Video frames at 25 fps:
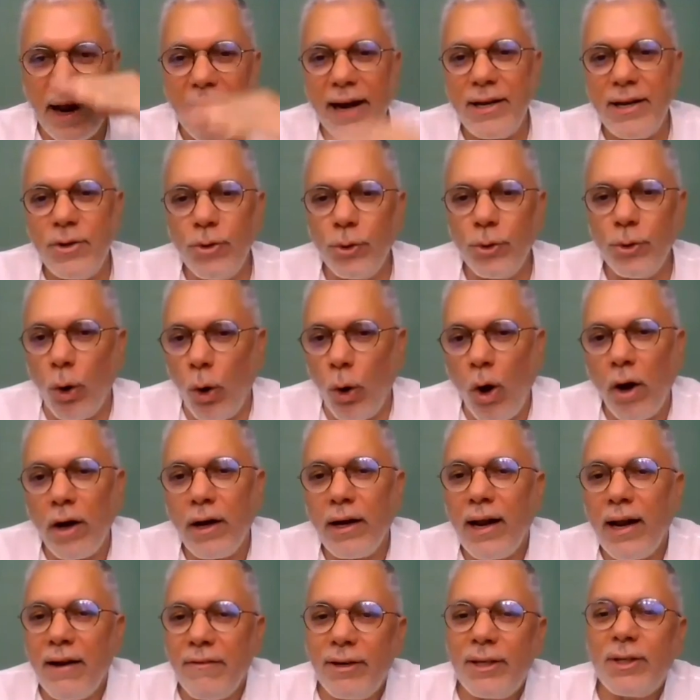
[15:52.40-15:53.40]
and you no
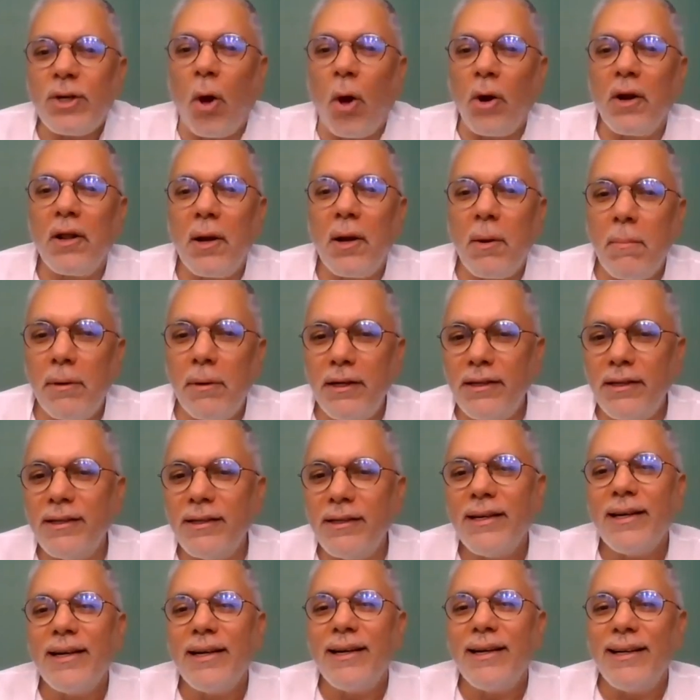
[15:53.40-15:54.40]
longer have a tolerable
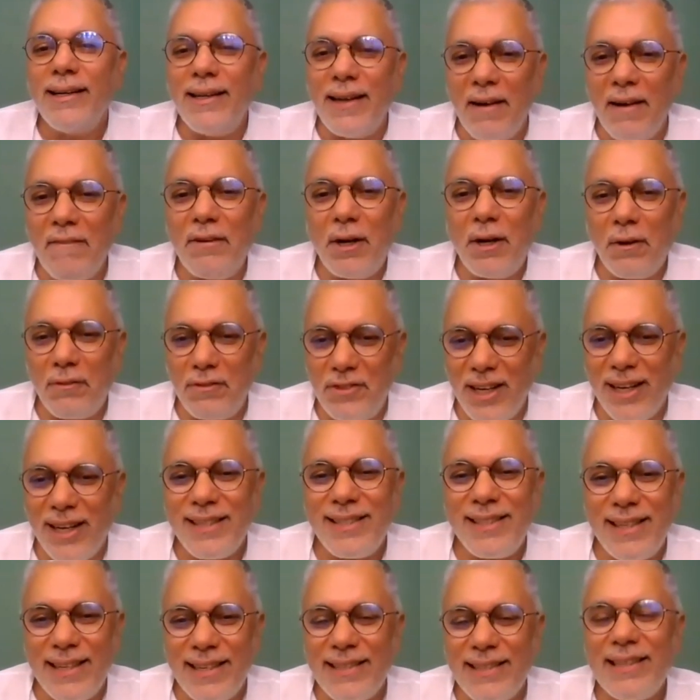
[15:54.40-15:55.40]
level of
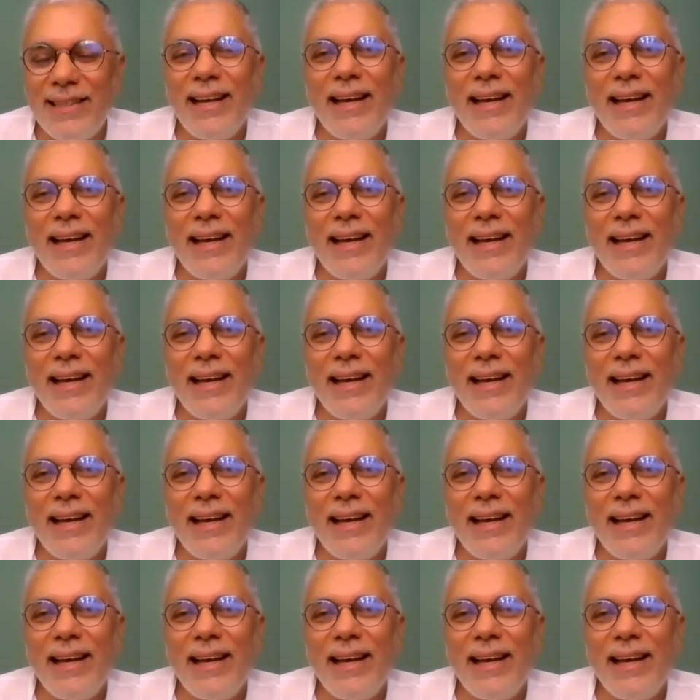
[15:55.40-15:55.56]
justice,